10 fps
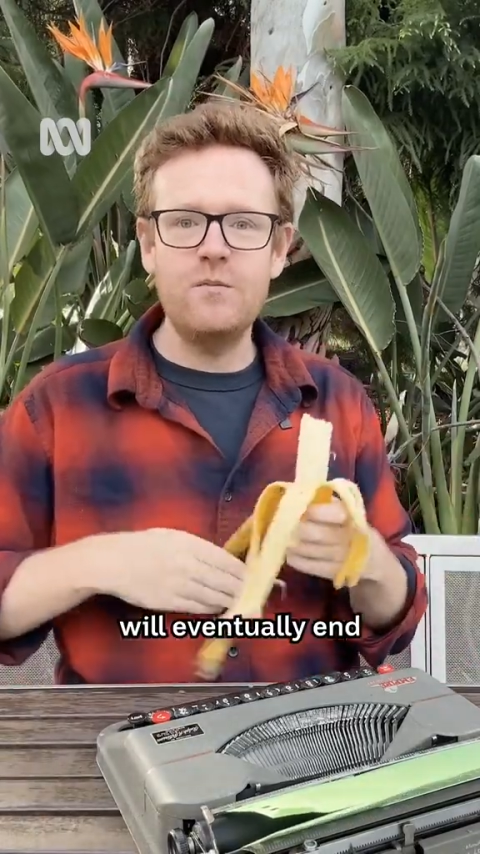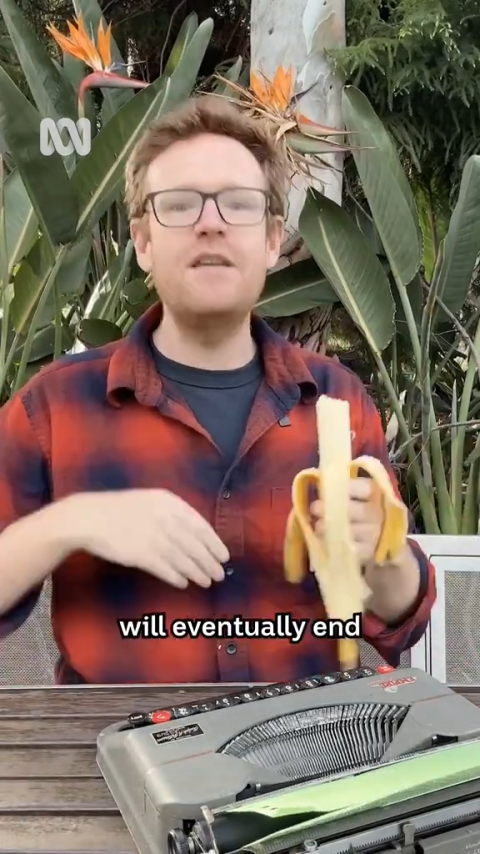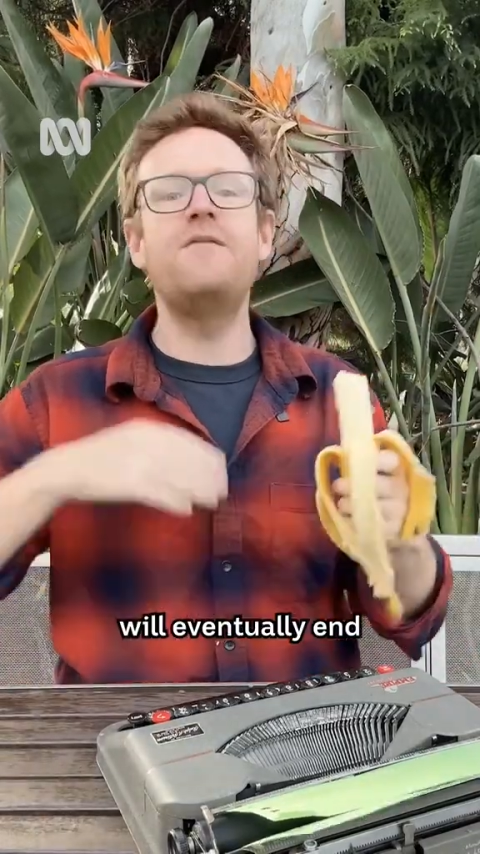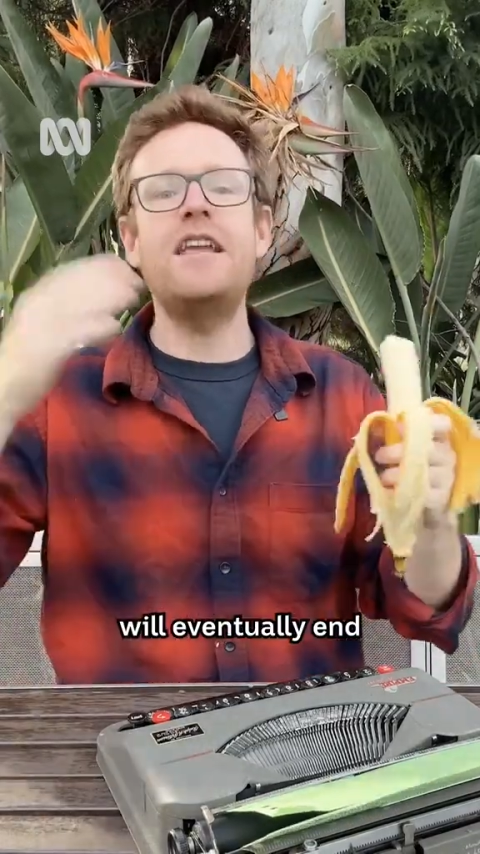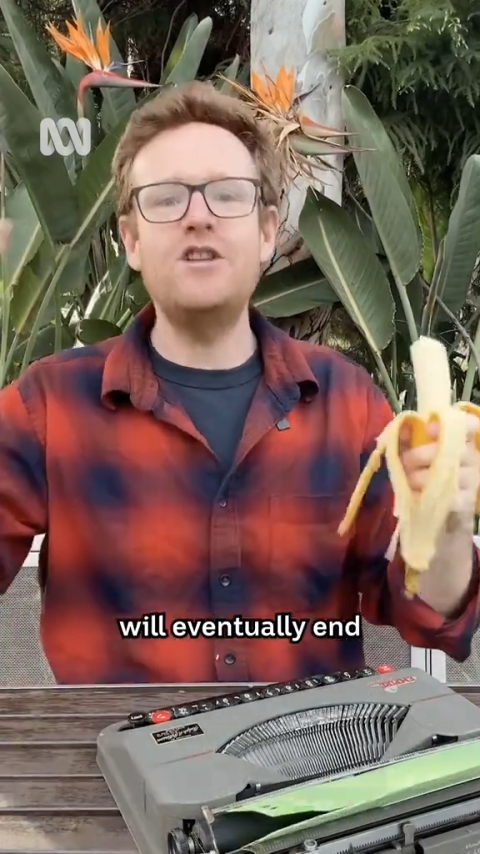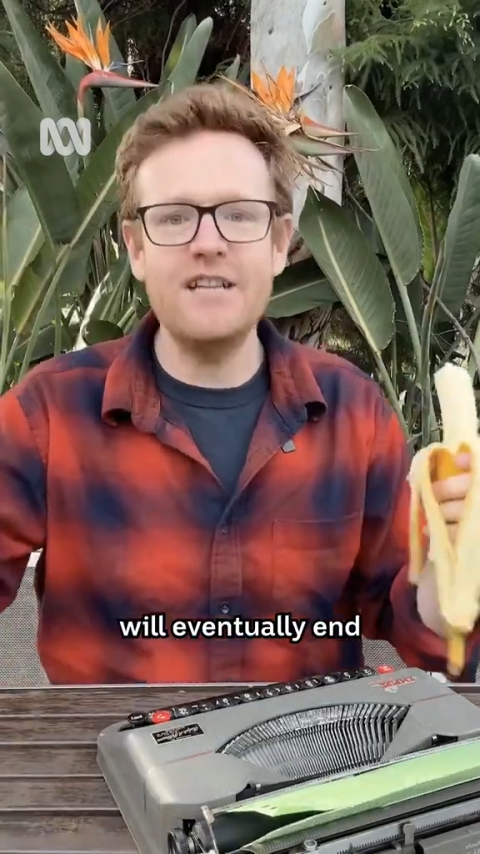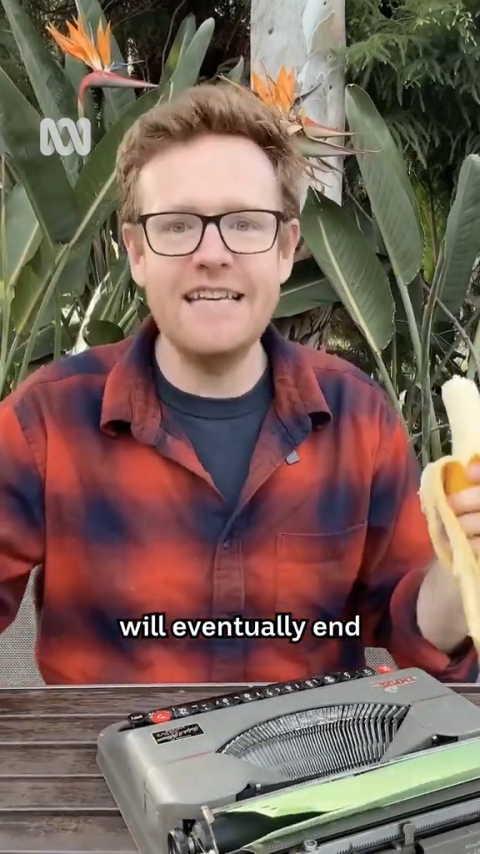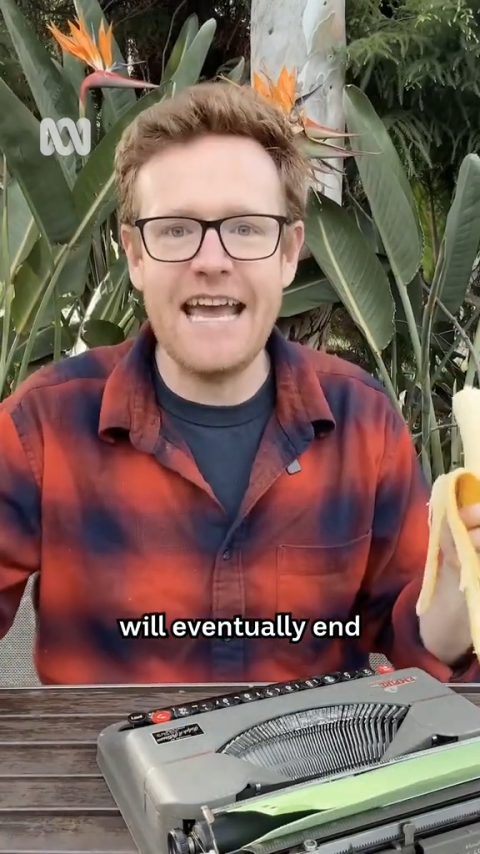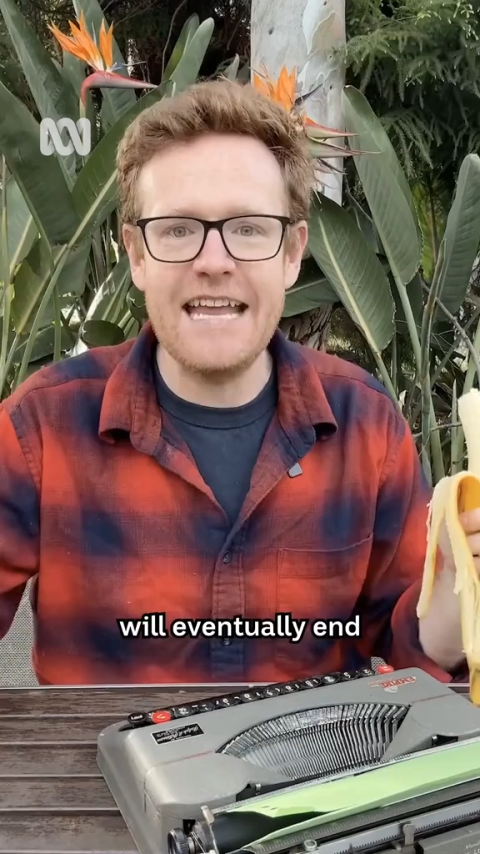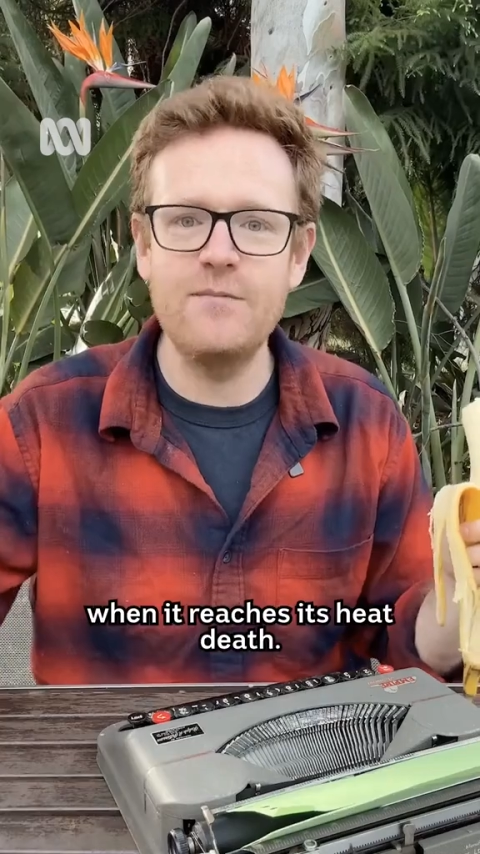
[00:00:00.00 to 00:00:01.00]
will
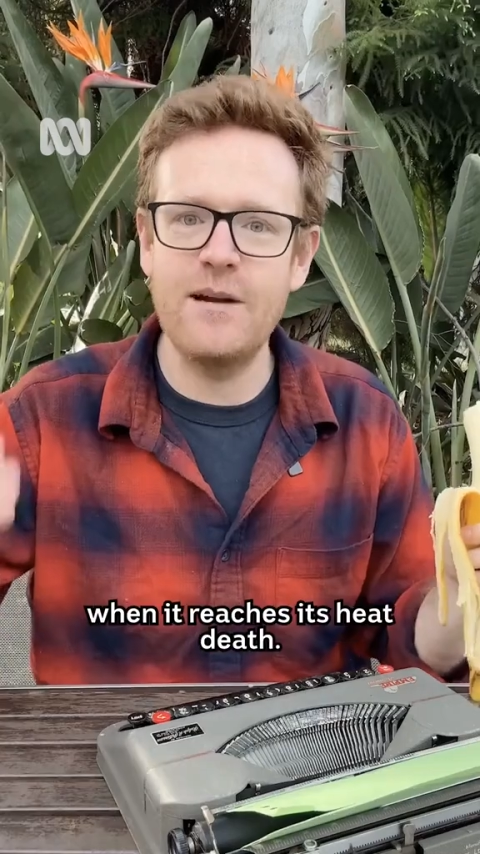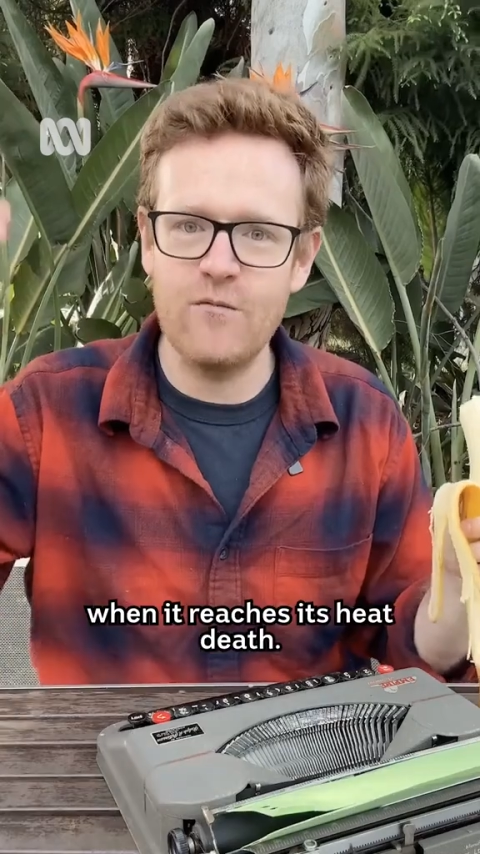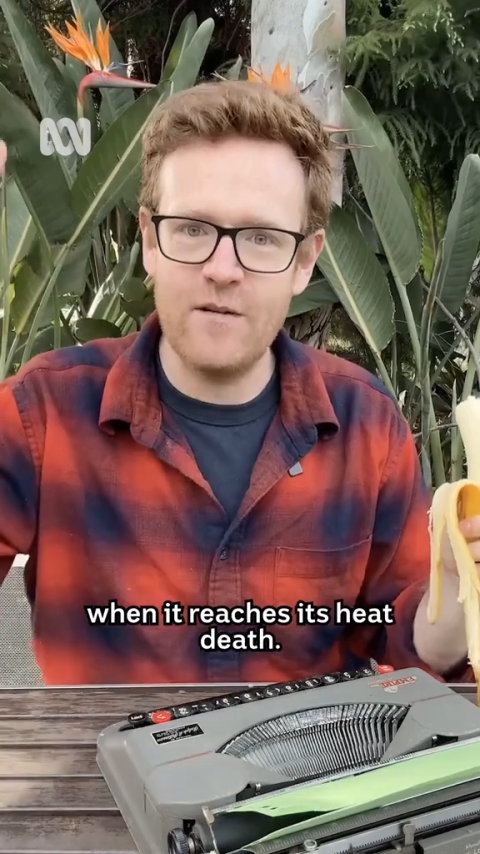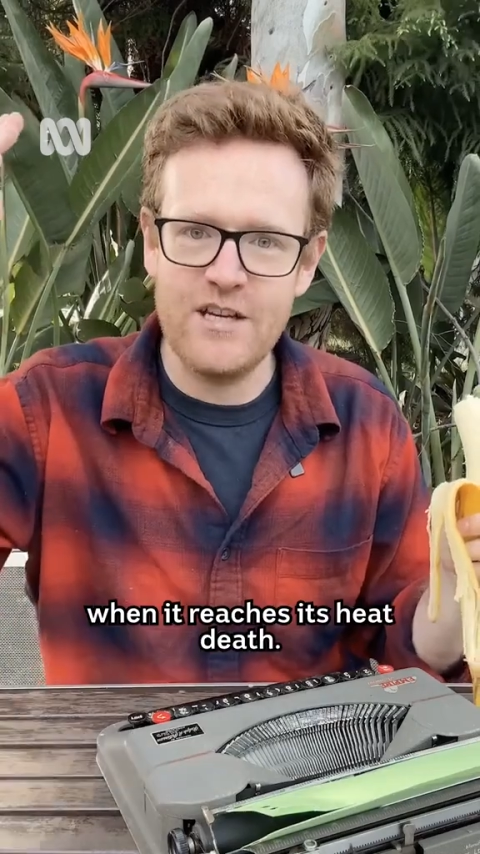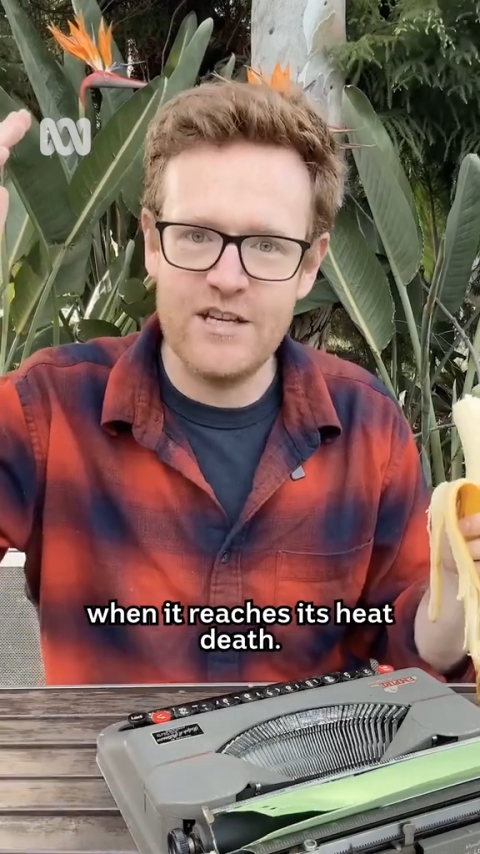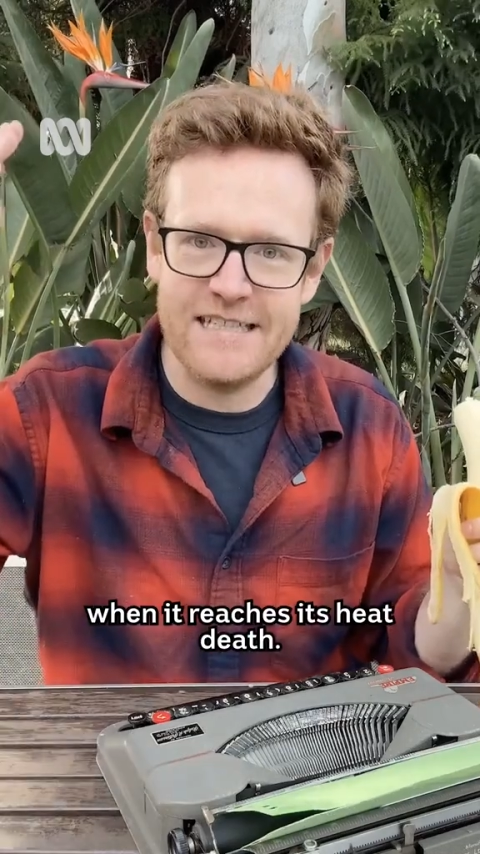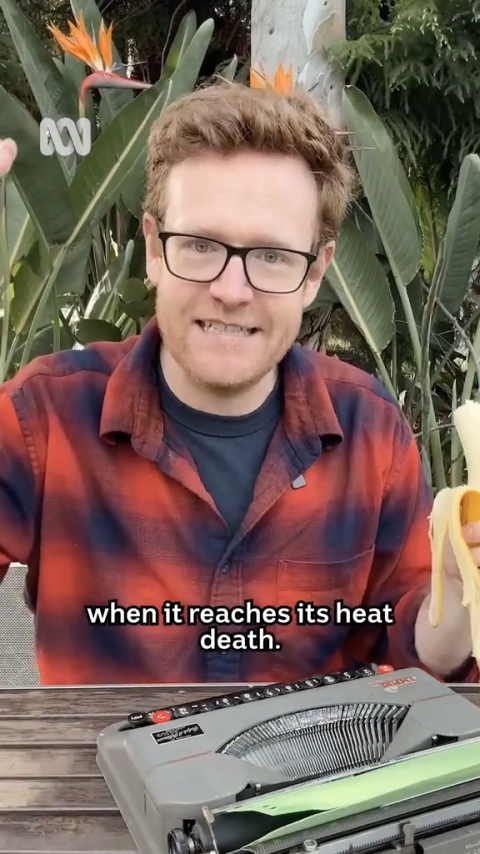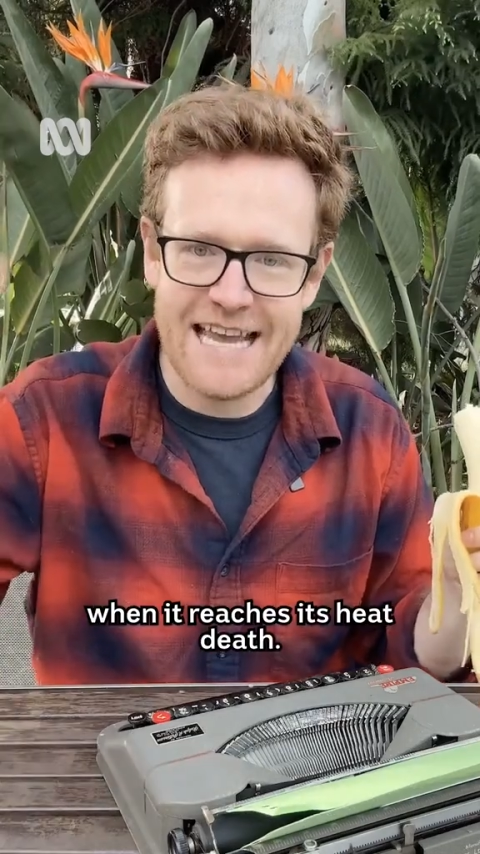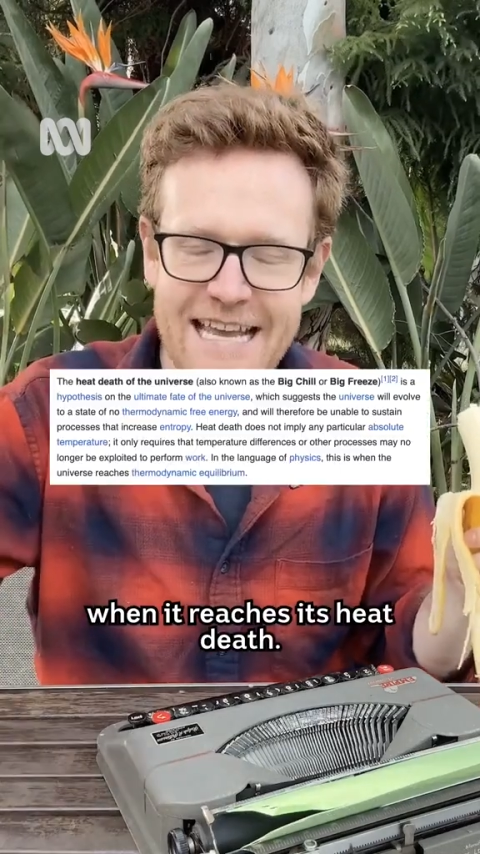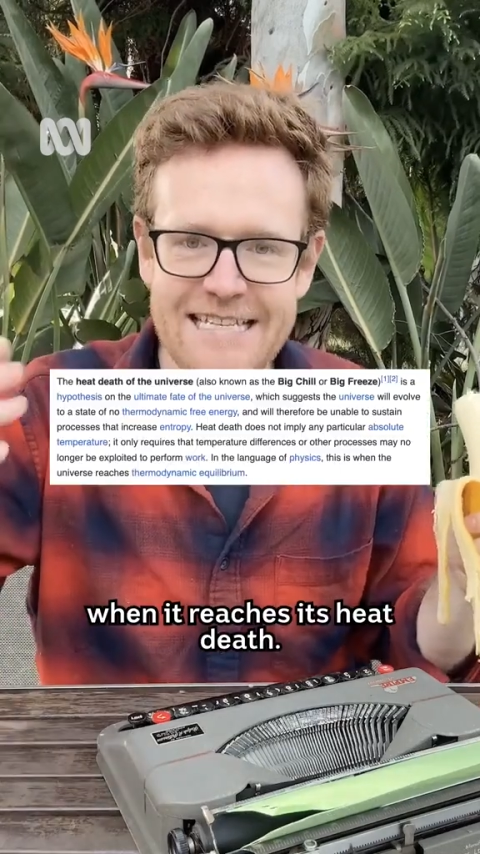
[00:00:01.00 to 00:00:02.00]
eventually end when it reaches
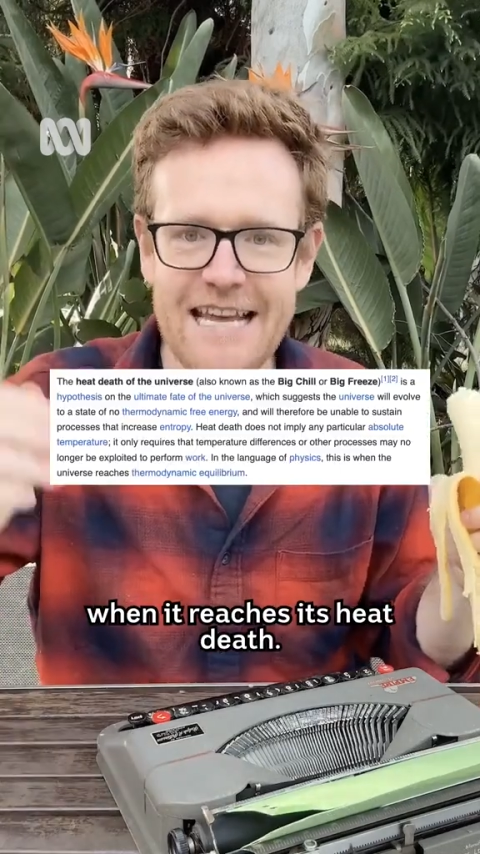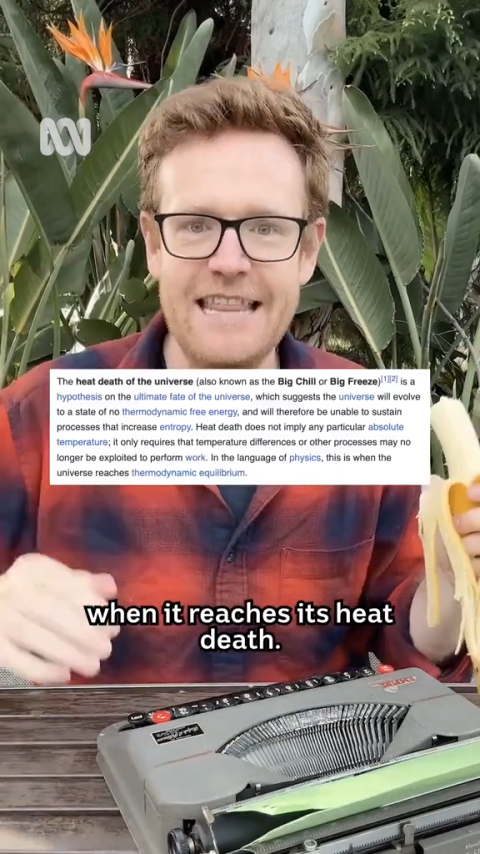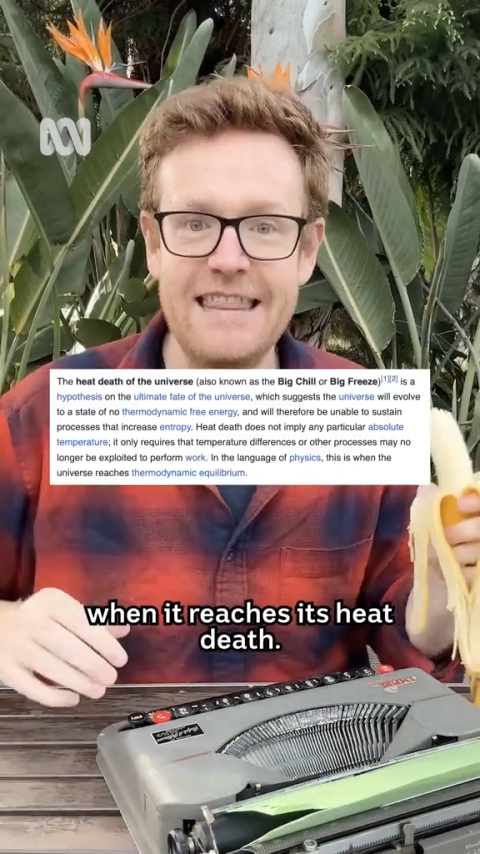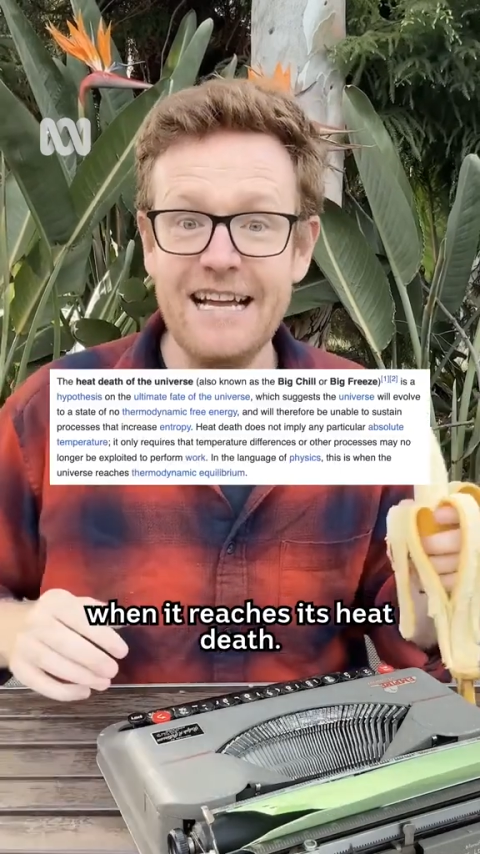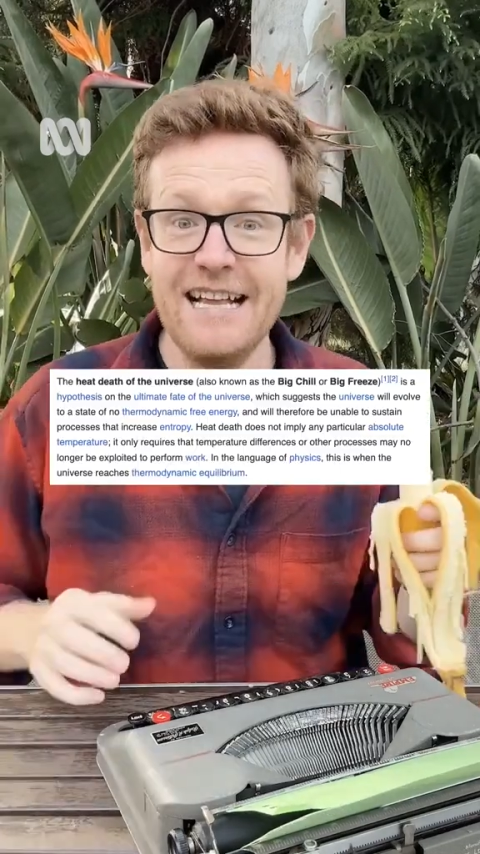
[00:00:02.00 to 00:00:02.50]
its heat death.